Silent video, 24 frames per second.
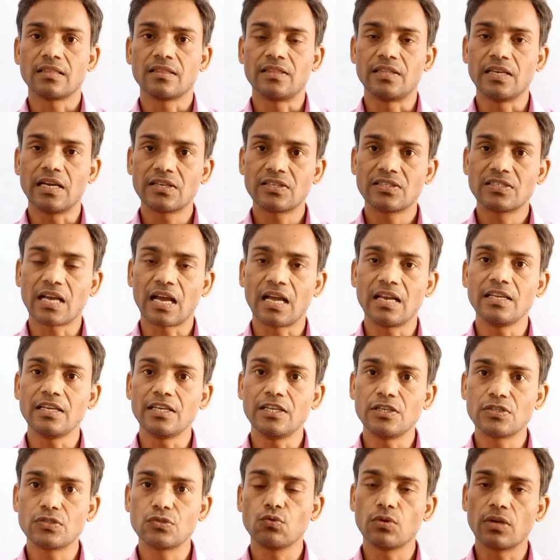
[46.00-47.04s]
That child
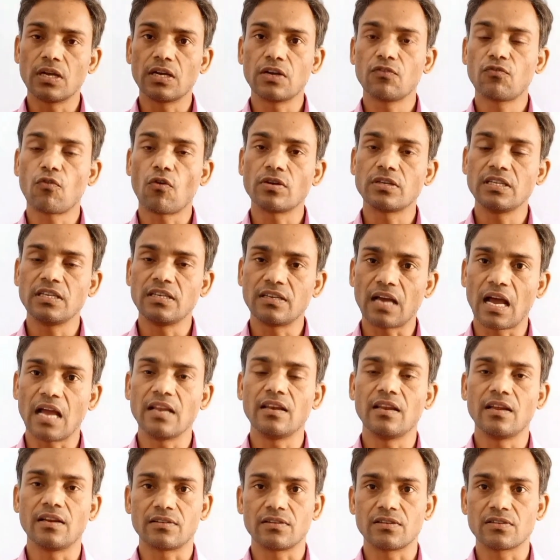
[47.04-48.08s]
is to learn
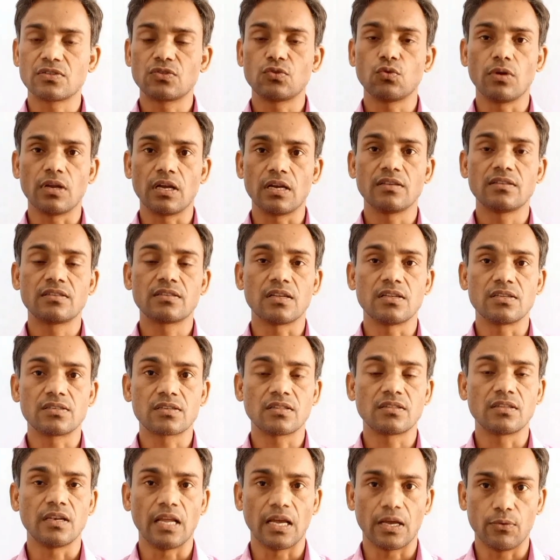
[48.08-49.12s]
49 letters to learn
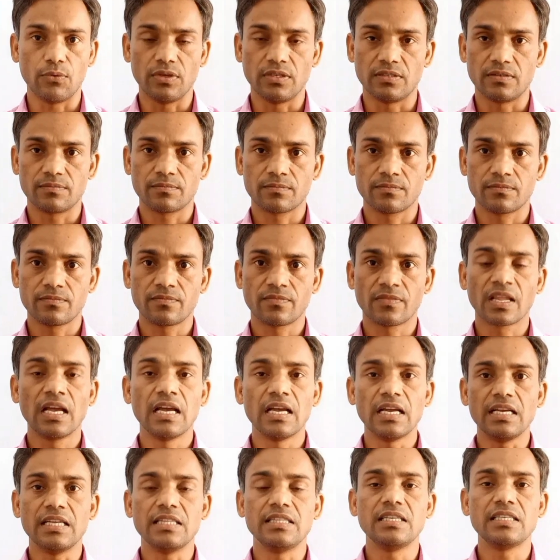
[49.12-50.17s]
Sanskrit language.
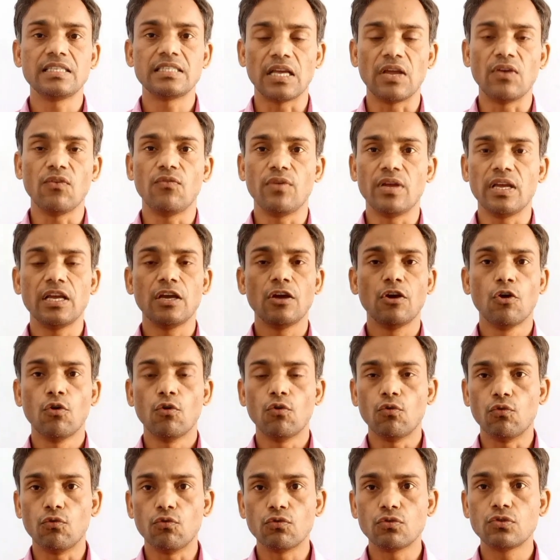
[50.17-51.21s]
In the same way,
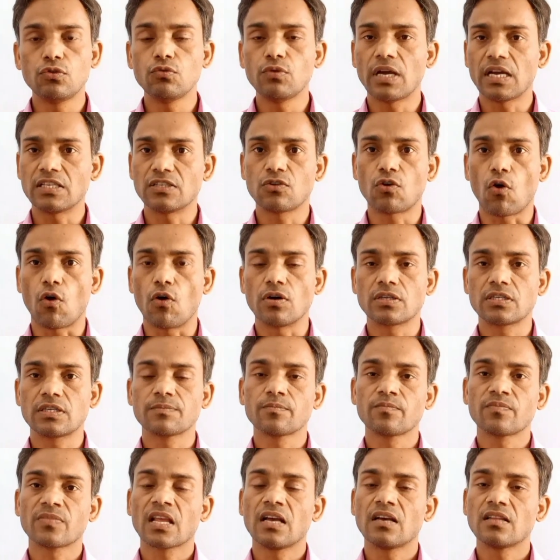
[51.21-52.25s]
Urdu has got
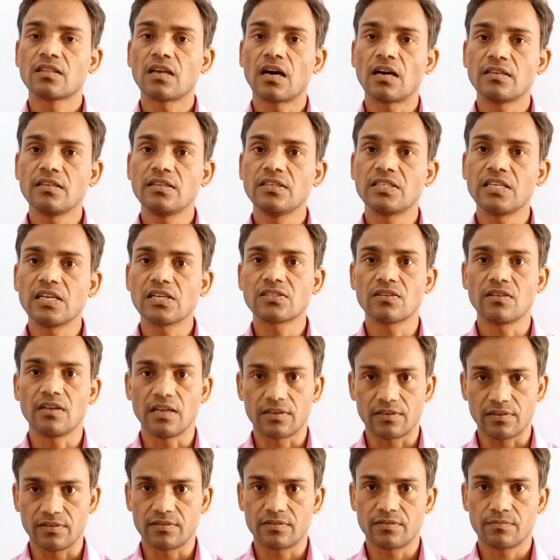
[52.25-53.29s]
36
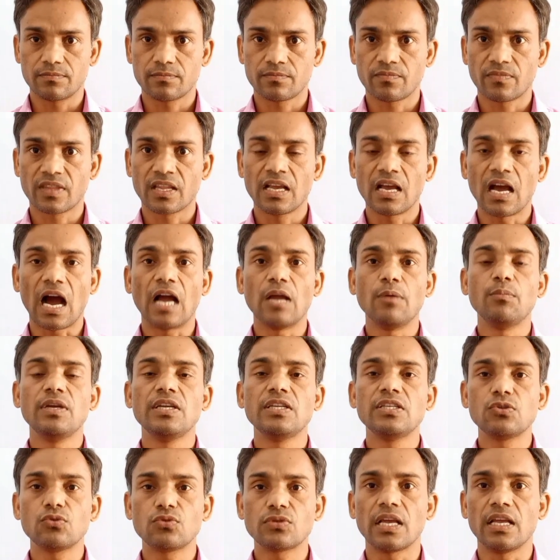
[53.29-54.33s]
letters. I
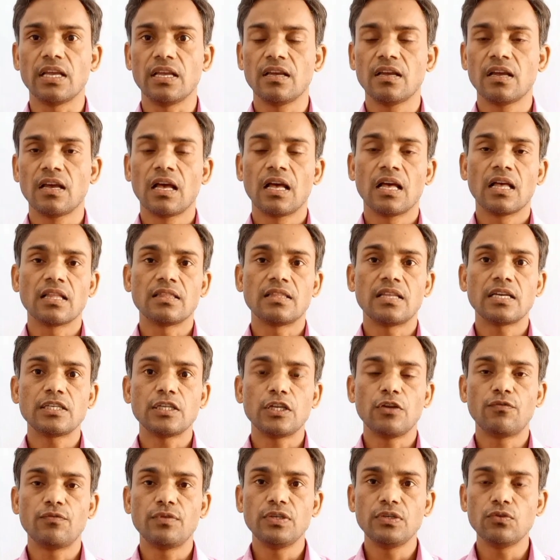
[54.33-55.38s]
mean to say that
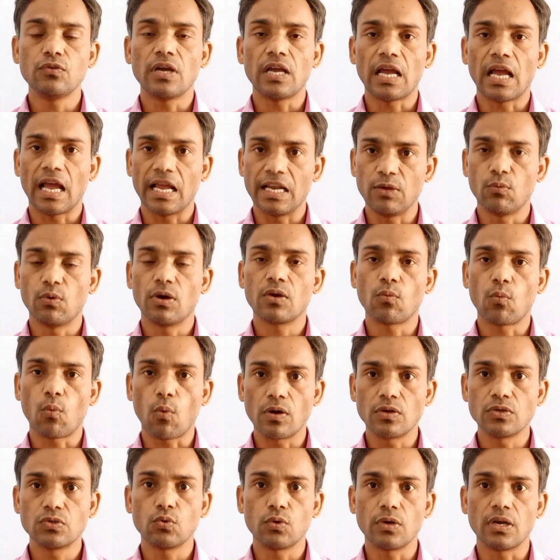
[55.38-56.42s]
if anyone
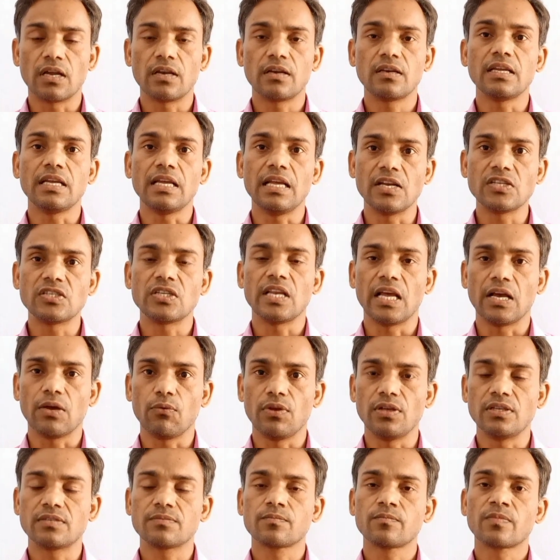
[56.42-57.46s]
want to learn English
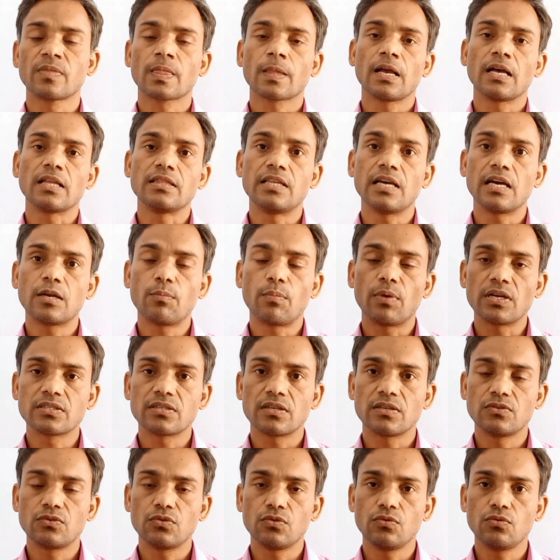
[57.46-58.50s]
language, that
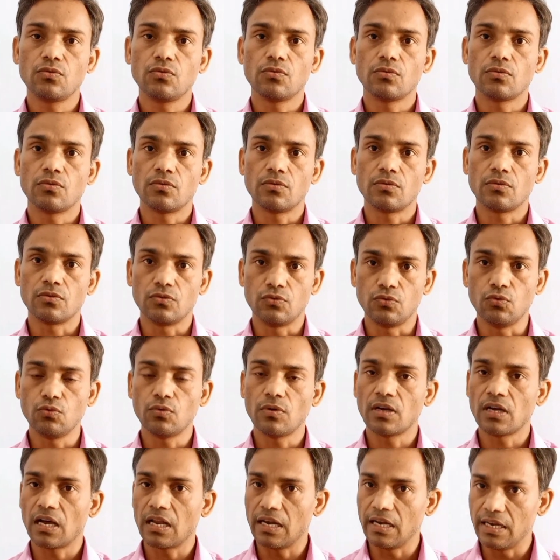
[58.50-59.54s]
person to
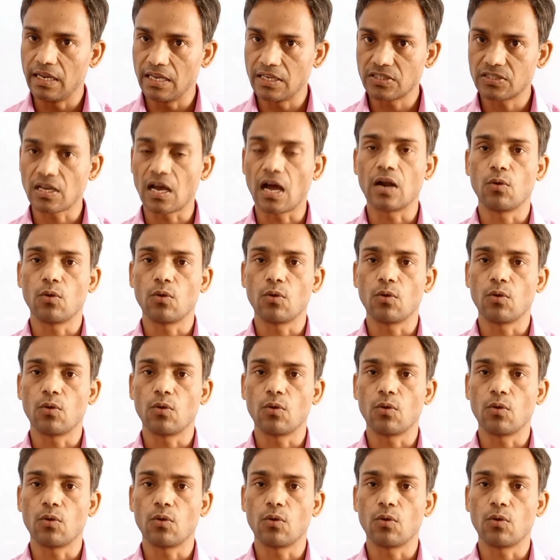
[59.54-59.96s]
do less